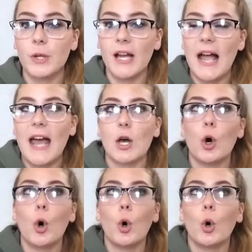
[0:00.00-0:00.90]
Like, I had a
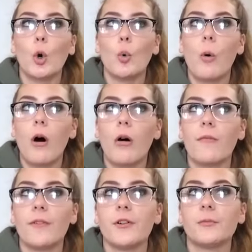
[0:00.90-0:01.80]
whole wall
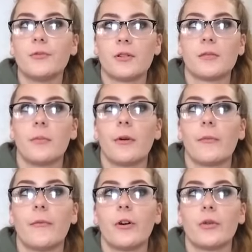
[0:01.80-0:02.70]
filled with Justin Bieber
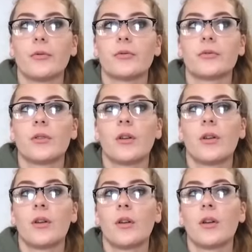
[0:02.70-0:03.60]
photos.
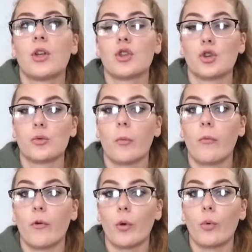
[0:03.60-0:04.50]
Justin
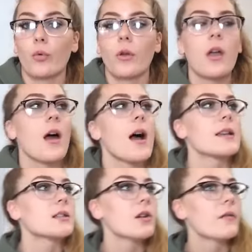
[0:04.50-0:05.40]
Bieber models. I
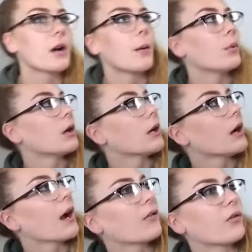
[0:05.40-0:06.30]
still have a couple in
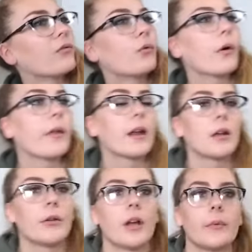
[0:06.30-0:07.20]
here. I have like 4 that I
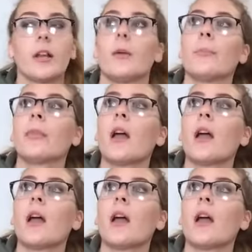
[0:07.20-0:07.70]
can look at right now.